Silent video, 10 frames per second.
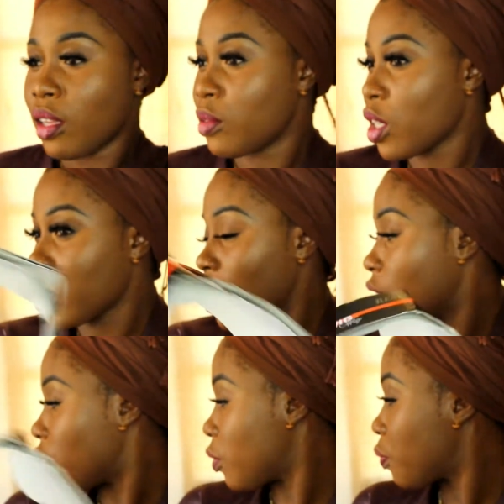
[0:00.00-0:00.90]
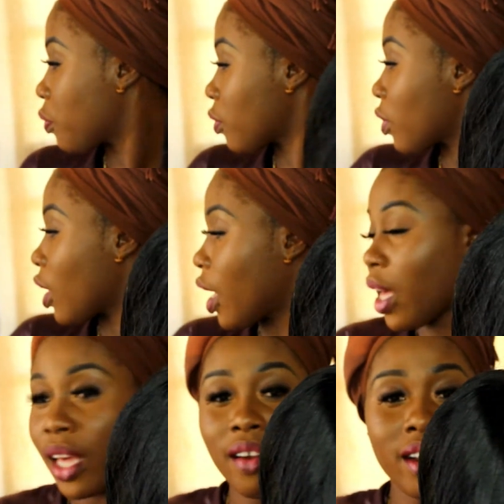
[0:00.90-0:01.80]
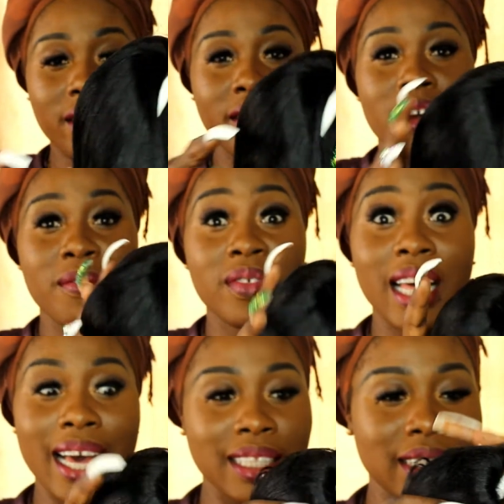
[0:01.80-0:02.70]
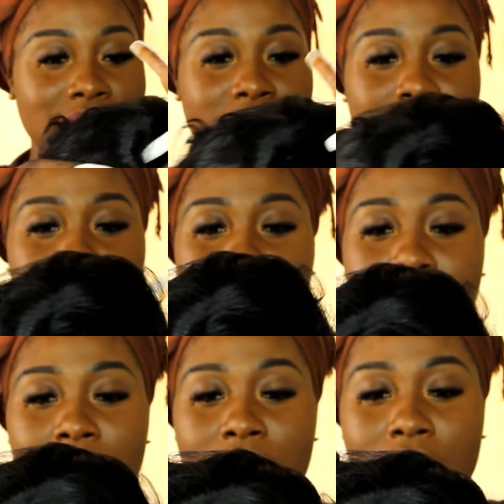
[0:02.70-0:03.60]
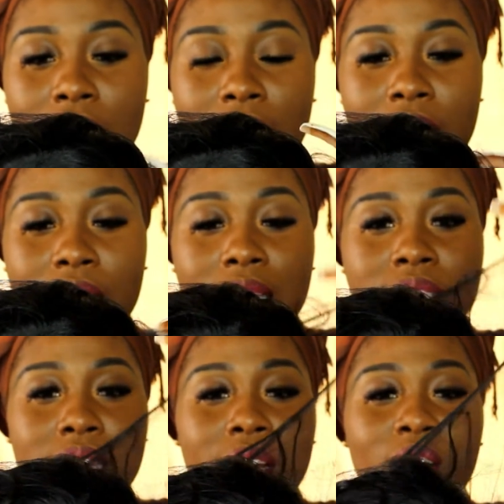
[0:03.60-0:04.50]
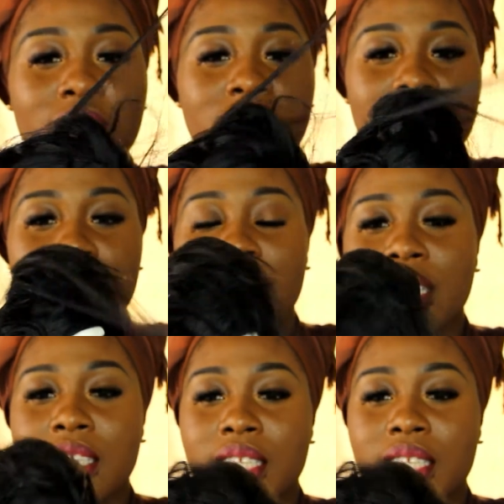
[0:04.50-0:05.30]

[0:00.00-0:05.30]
Just gonna get rid of that and take off the net.